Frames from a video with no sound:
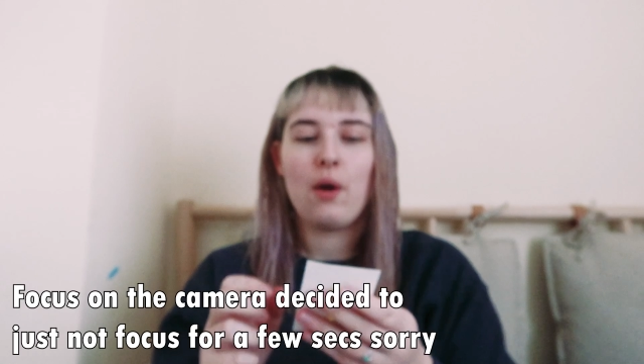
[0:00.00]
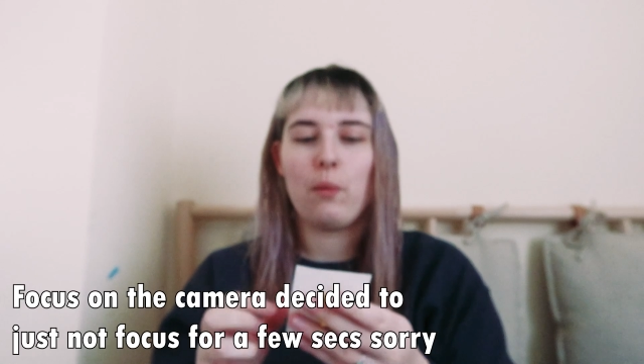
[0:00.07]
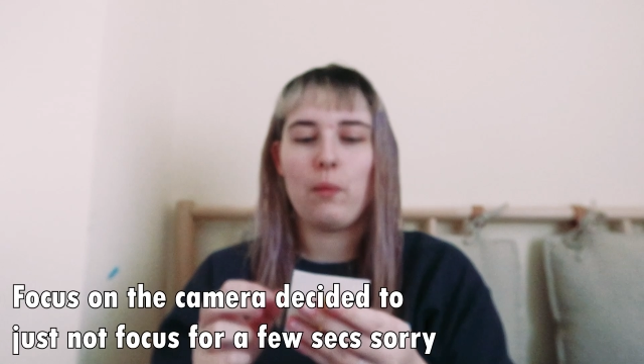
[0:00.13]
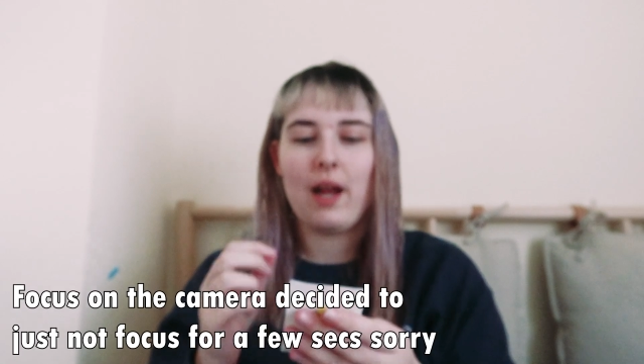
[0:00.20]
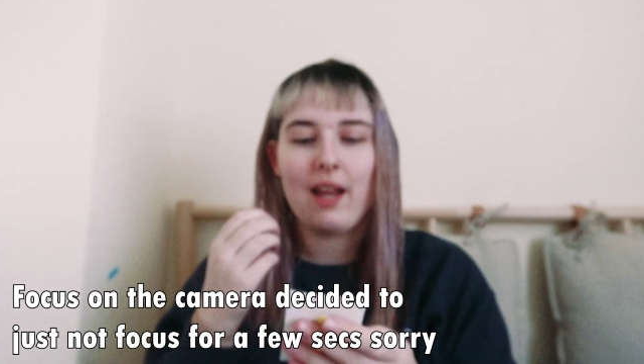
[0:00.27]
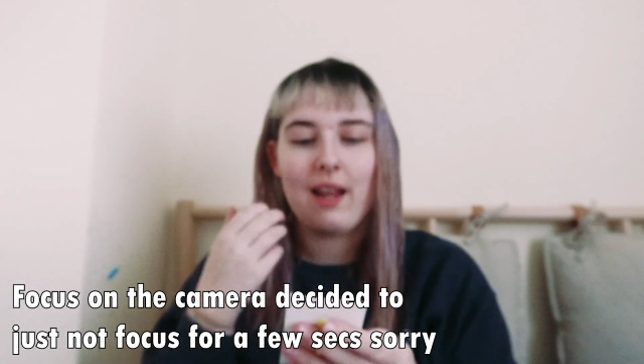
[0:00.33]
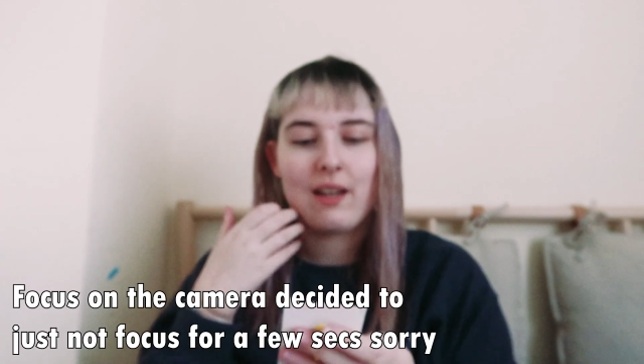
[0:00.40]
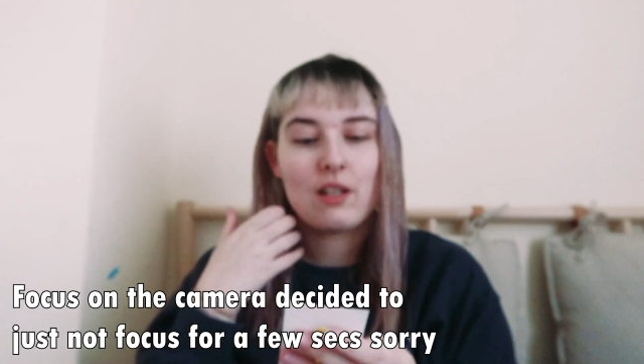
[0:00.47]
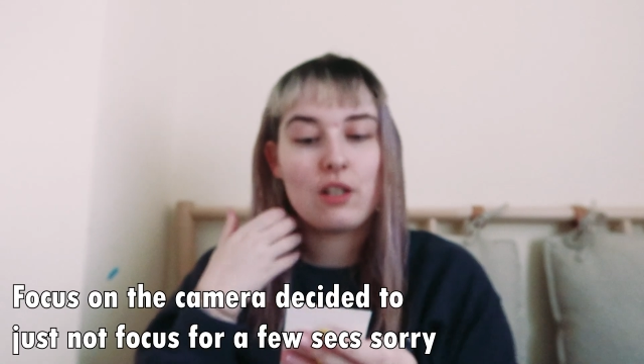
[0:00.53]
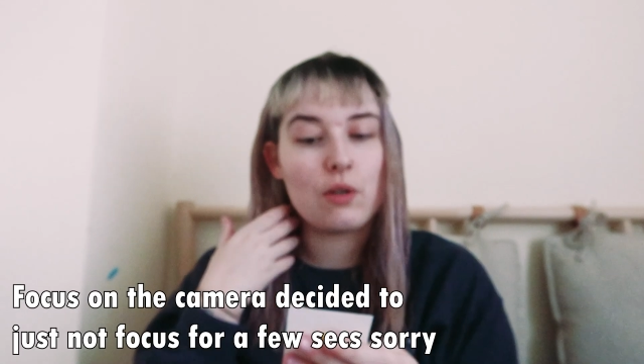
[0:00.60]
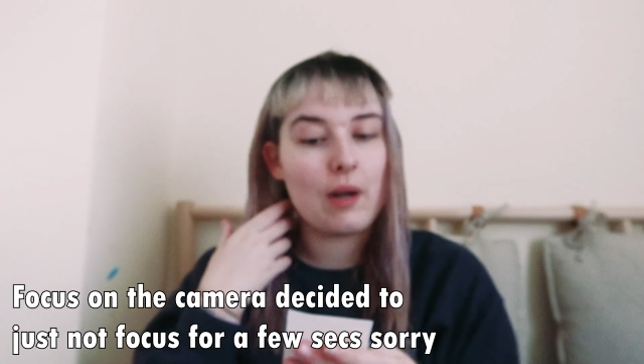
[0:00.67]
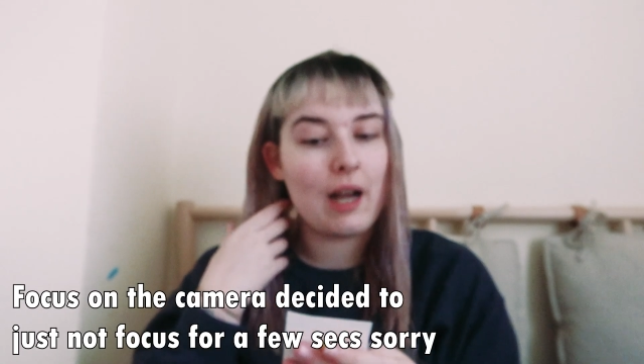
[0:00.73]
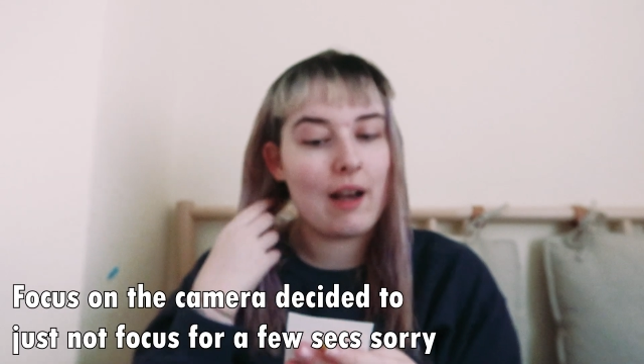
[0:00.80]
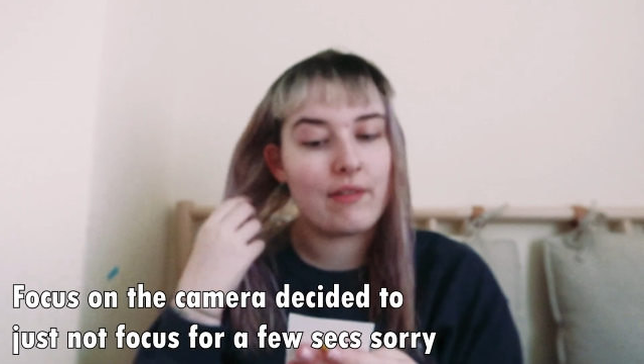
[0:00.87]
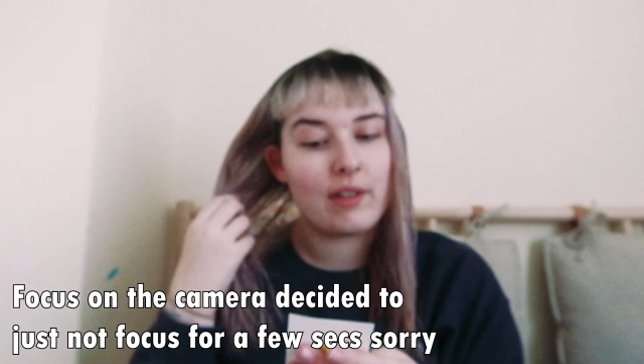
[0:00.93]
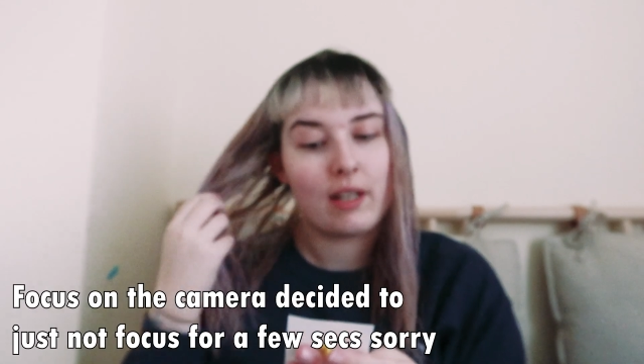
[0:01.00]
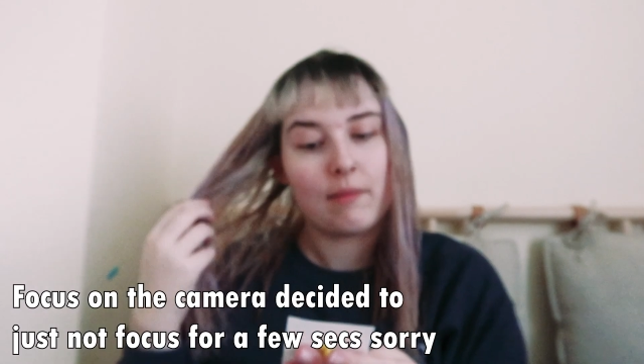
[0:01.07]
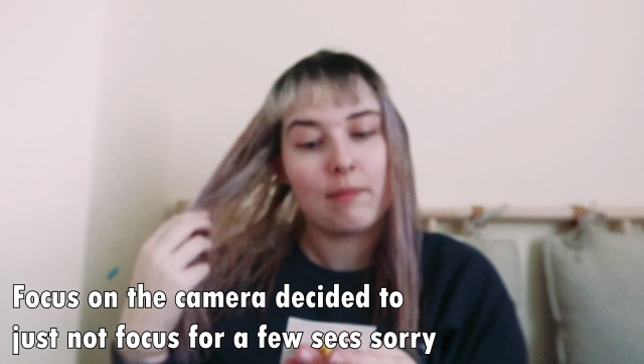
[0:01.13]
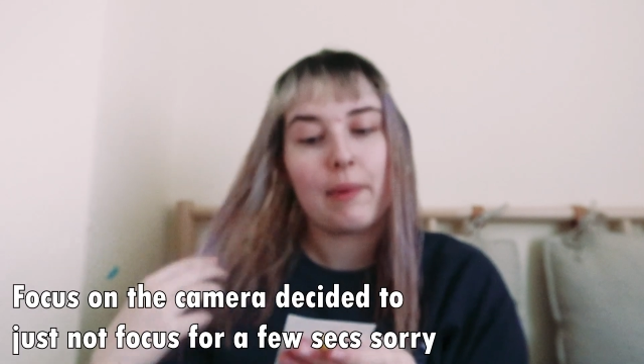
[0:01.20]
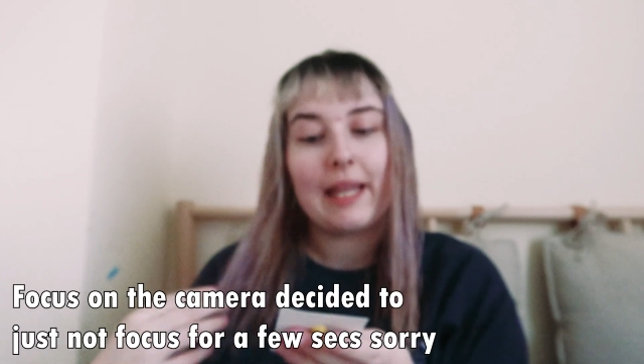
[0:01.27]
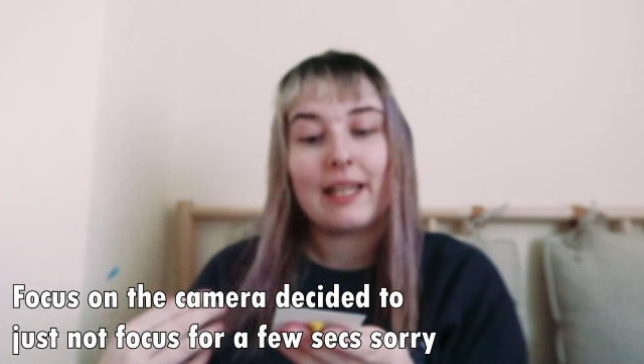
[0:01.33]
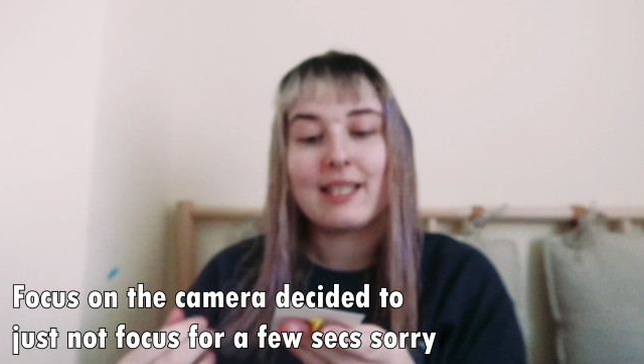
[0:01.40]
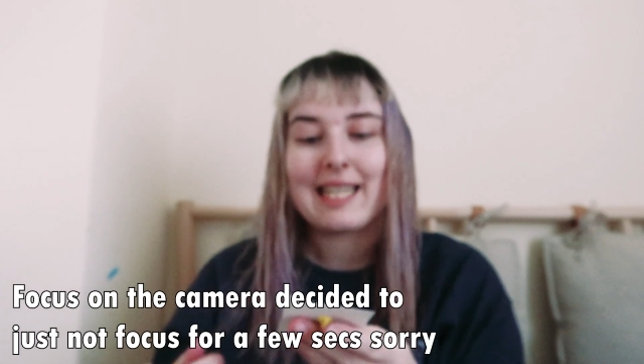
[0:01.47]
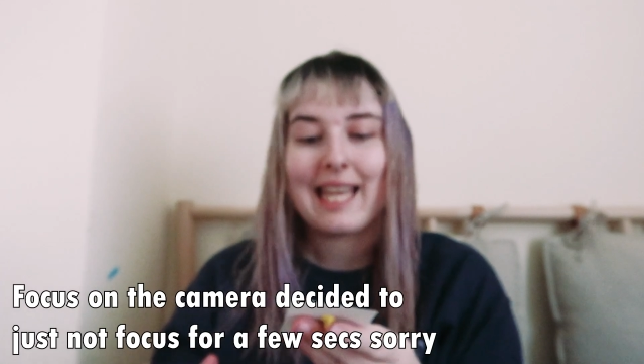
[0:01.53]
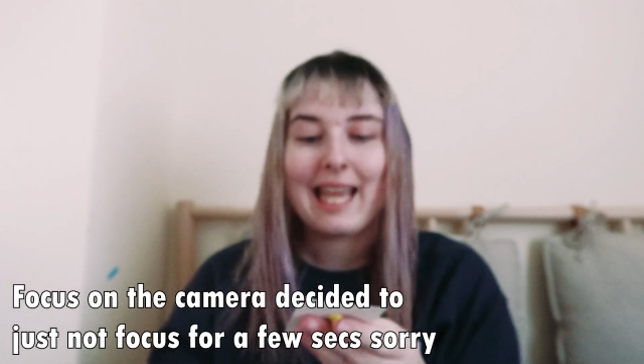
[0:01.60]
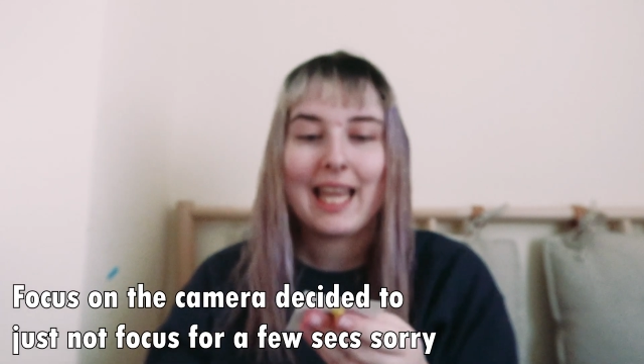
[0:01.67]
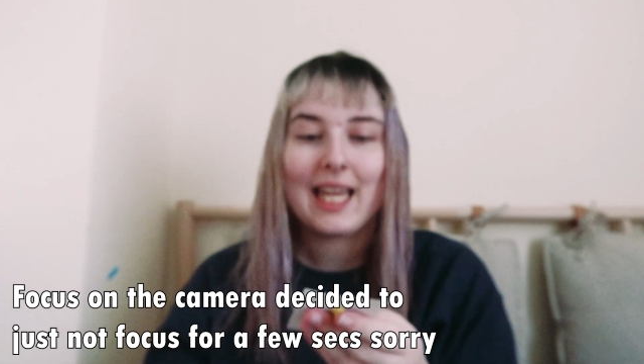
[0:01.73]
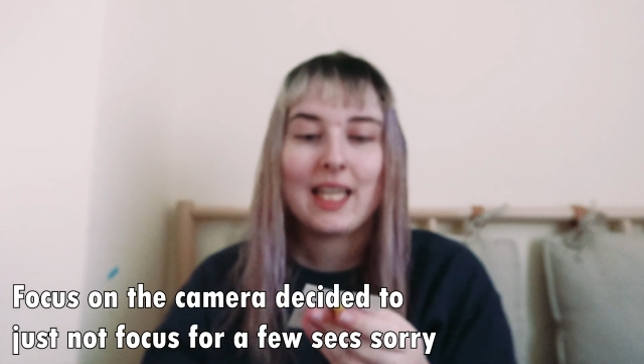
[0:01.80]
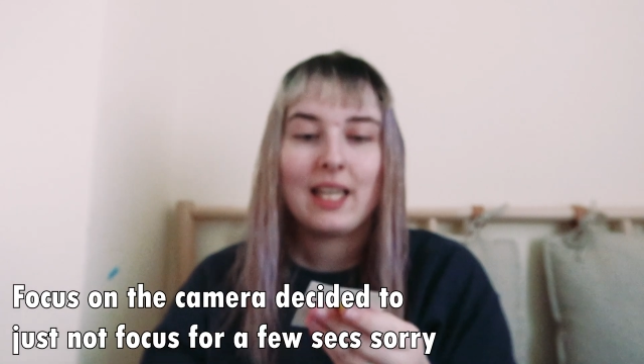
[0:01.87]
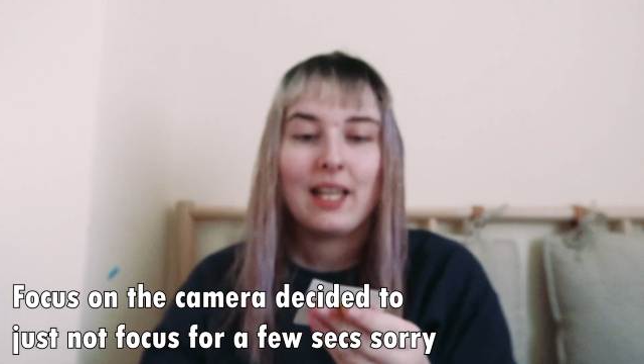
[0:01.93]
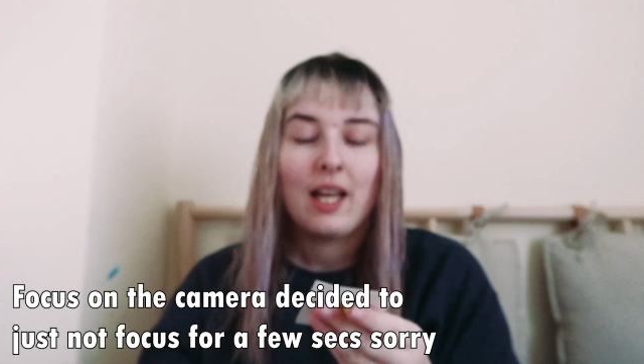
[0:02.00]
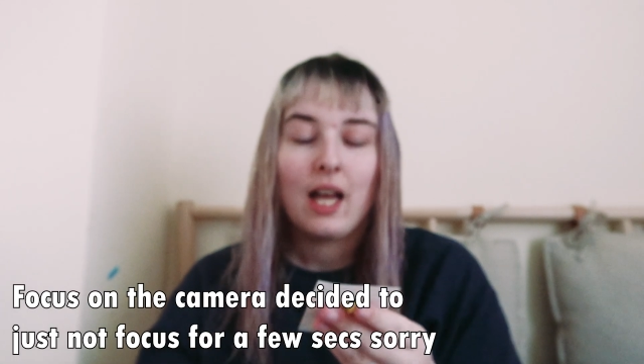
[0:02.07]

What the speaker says: when you have it pinned in.